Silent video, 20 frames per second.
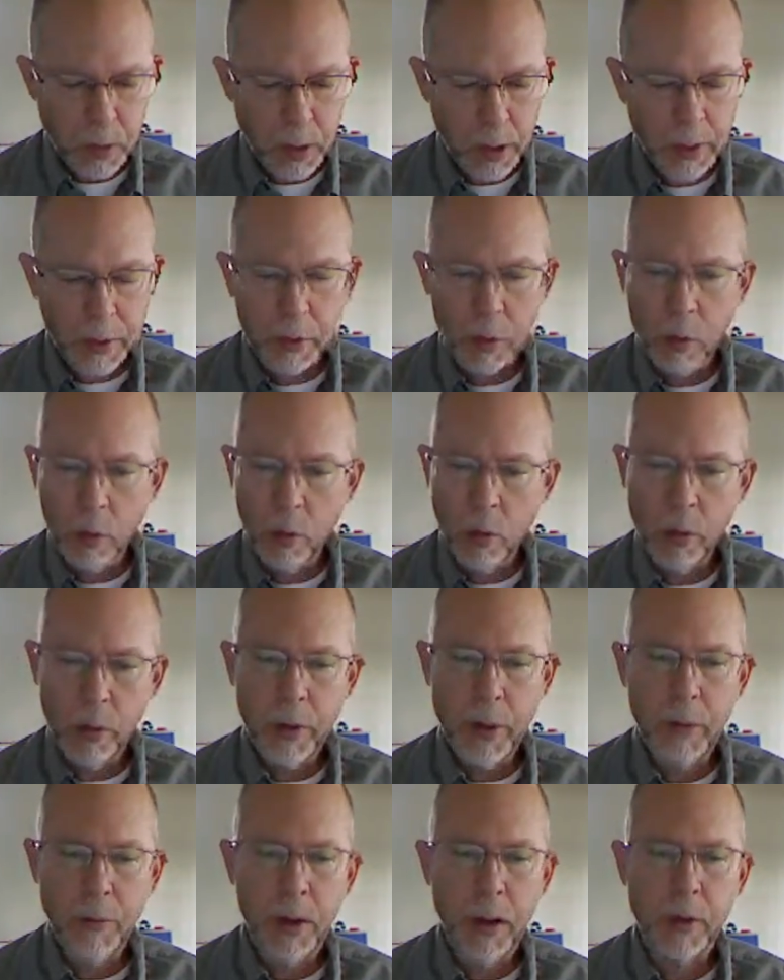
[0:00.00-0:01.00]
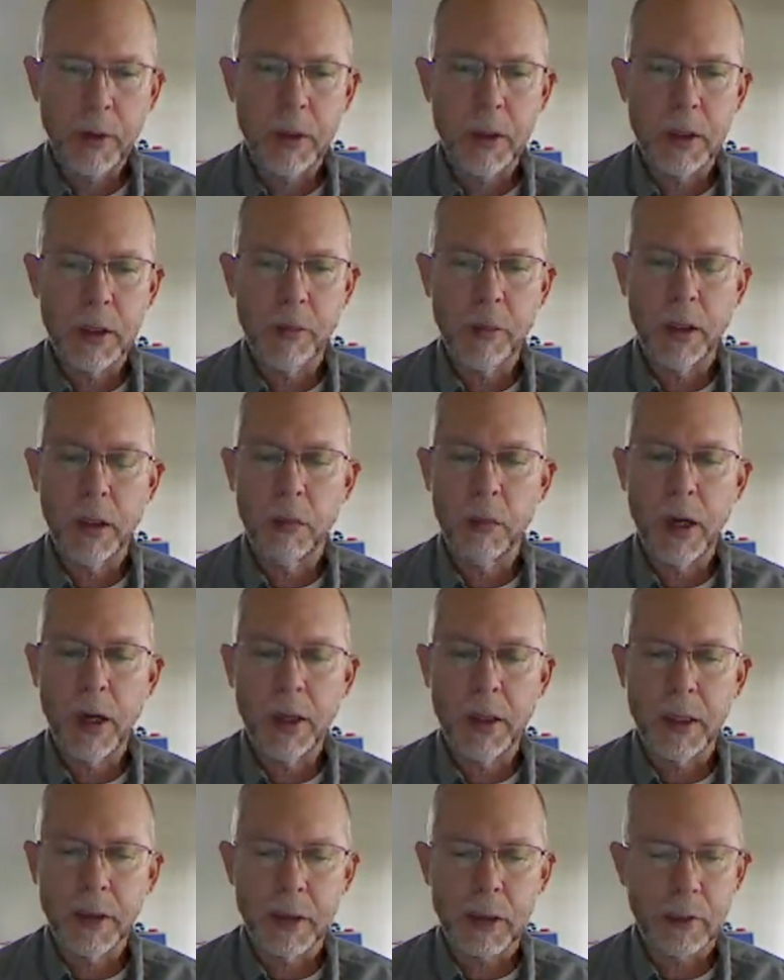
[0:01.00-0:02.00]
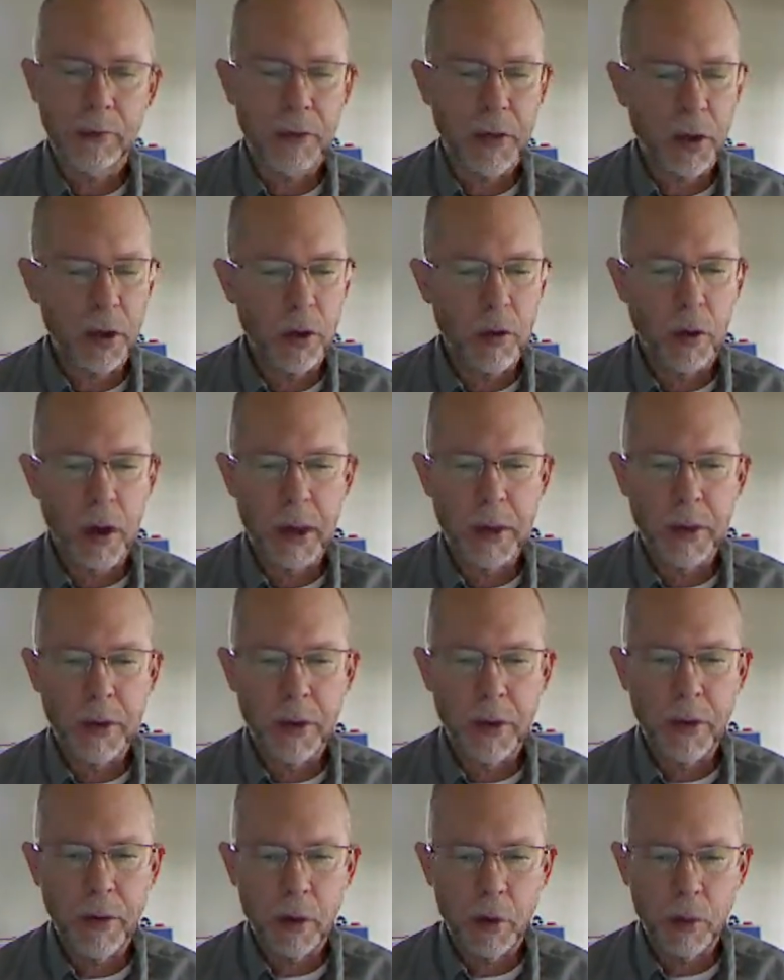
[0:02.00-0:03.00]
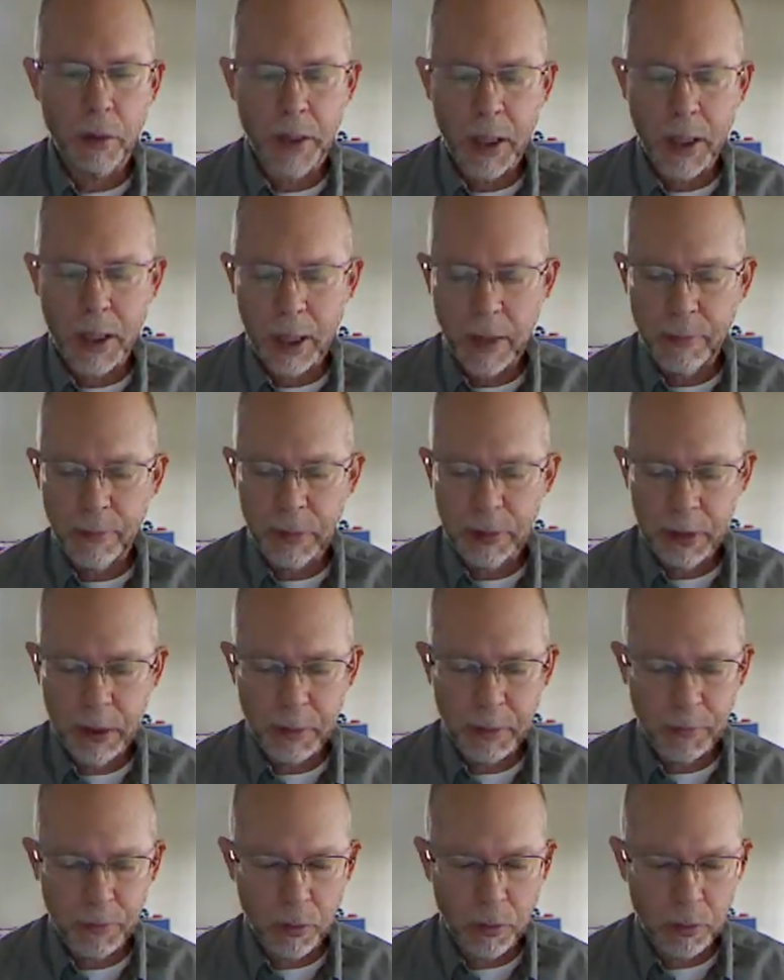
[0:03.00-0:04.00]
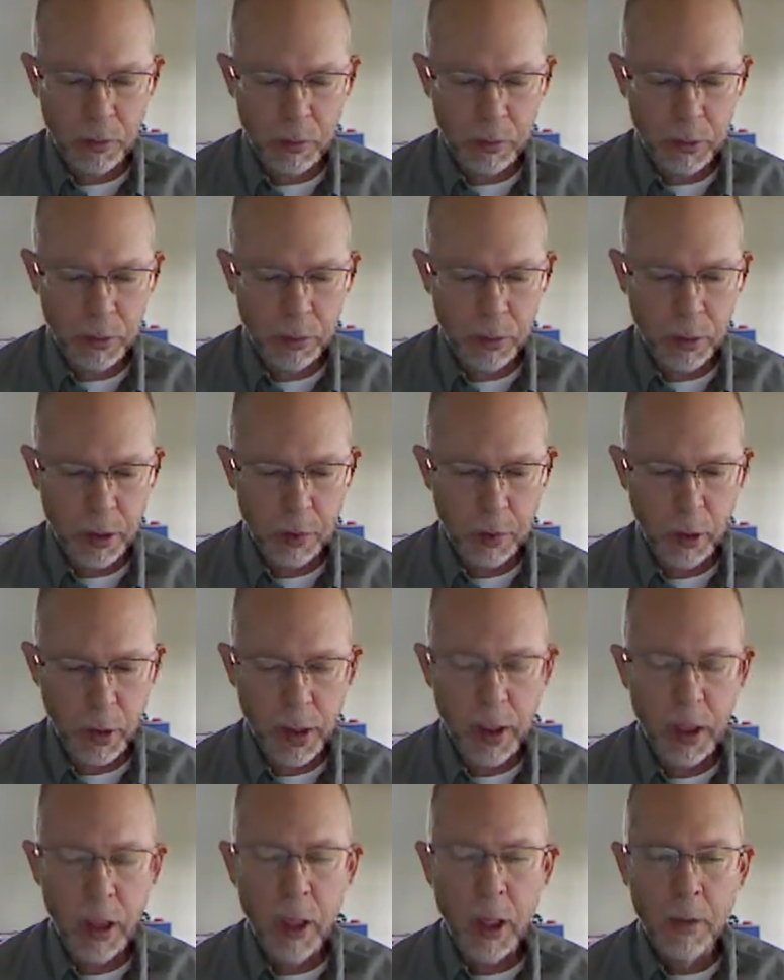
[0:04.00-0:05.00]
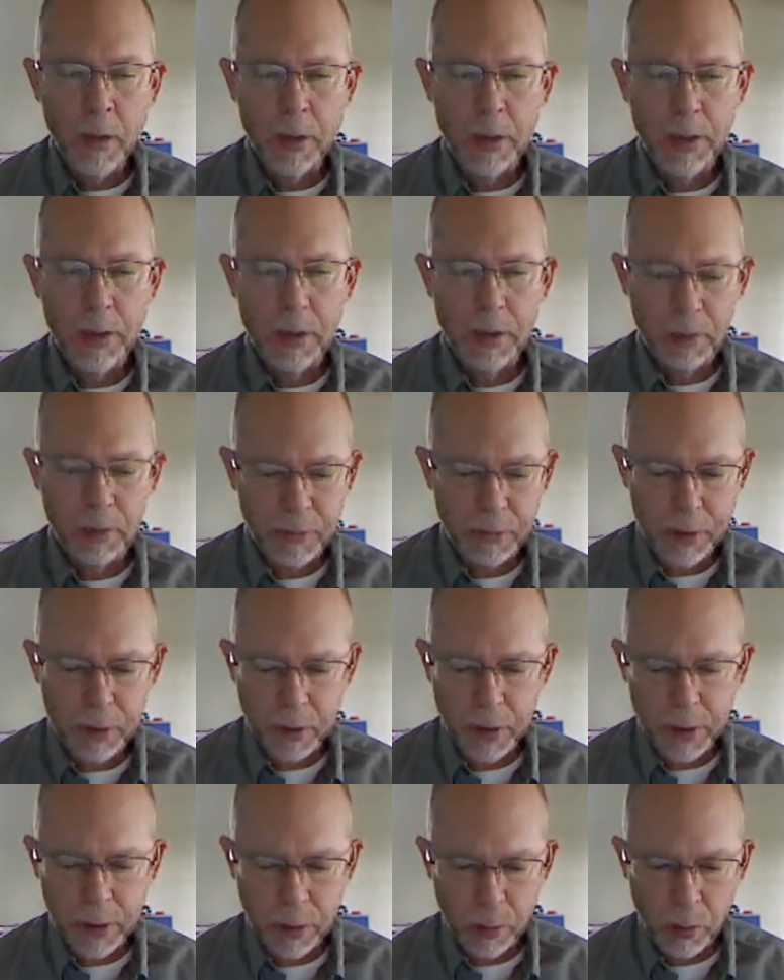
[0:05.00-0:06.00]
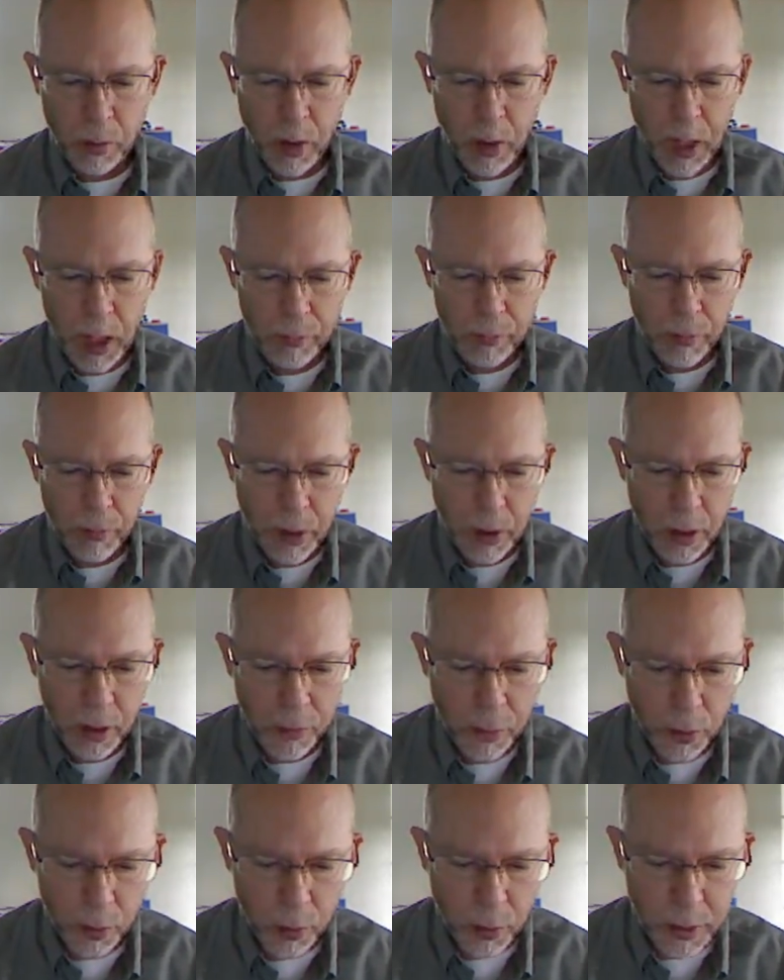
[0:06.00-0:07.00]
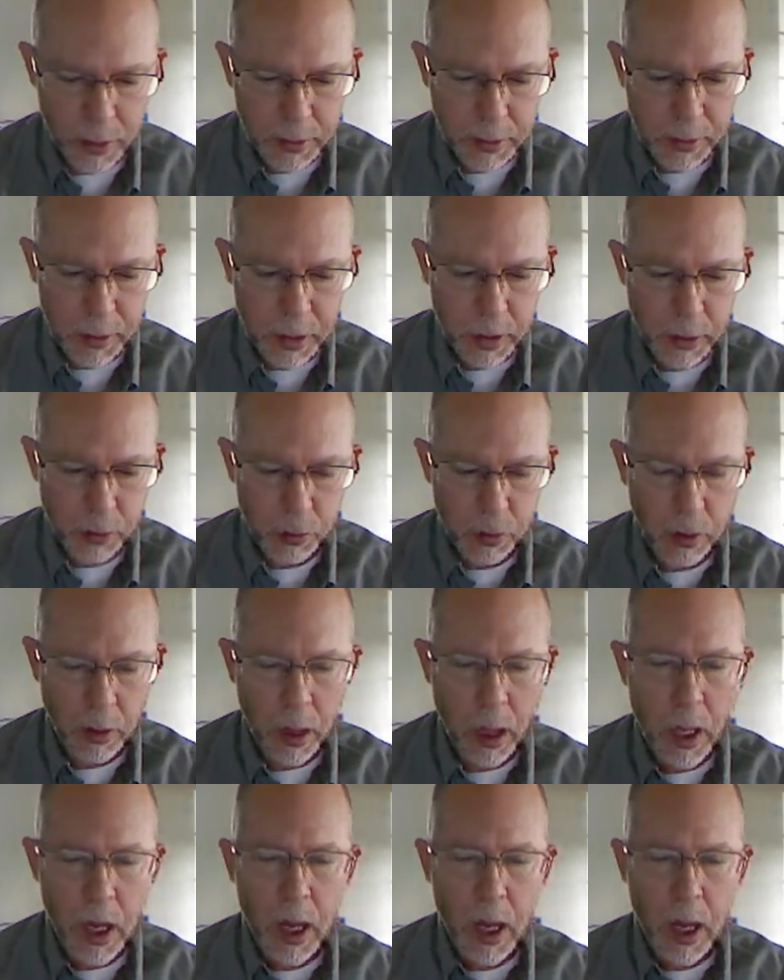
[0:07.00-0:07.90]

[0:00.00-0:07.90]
And don't worry about the spring break. That's all figured right in there. You will not have an assignment folder on spring break, but it still fits right into our every other week schedule.